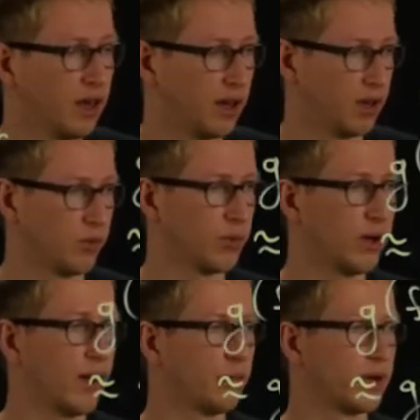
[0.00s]

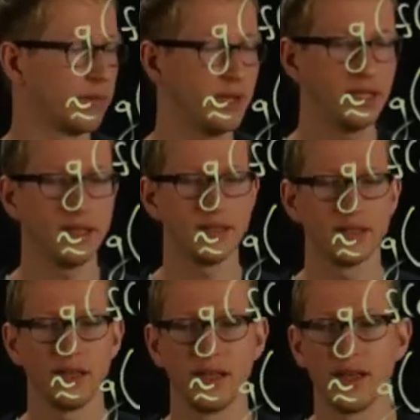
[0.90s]
What I mean is
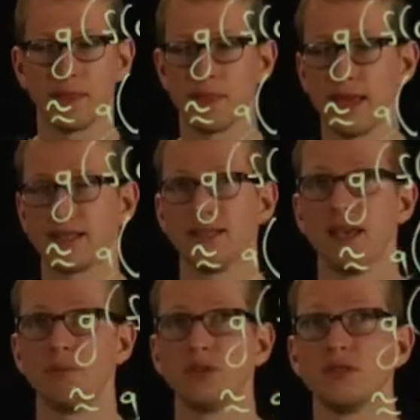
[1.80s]

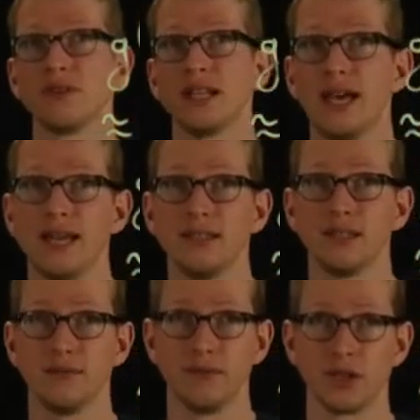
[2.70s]
examples of classes
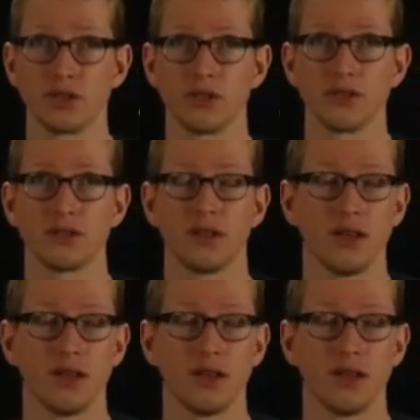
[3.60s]
of functions.